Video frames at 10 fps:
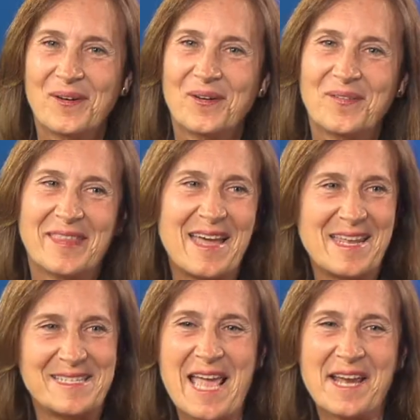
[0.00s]
Well,
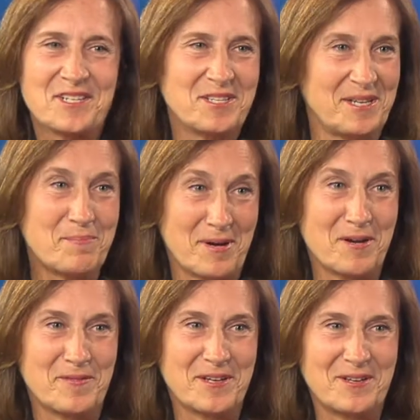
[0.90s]
that is actually a
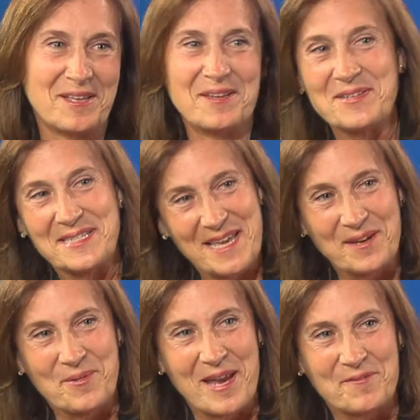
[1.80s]
perfect
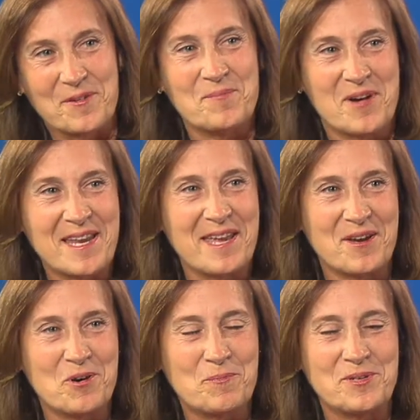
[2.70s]
segue from what I
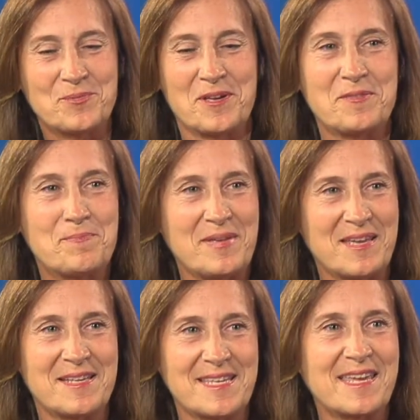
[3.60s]
opened with,
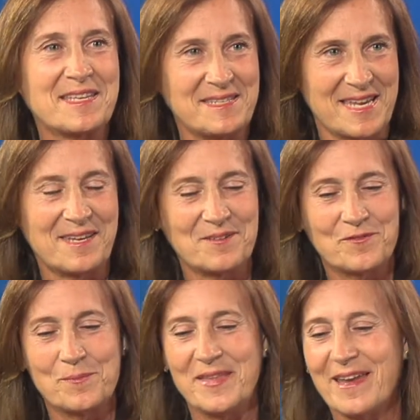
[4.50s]
because I can take it
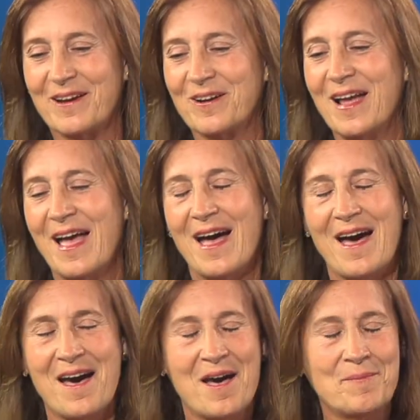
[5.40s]
from there.
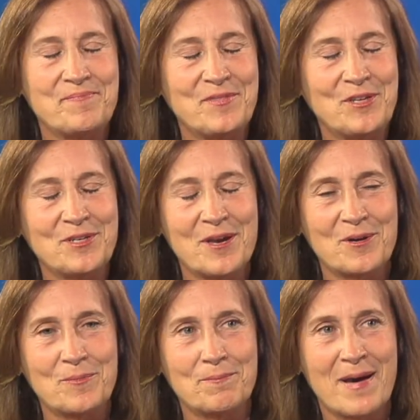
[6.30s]
You
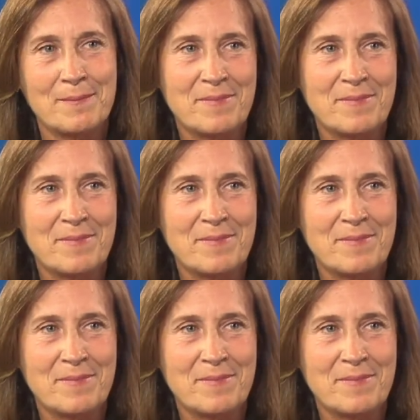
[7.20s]
know, my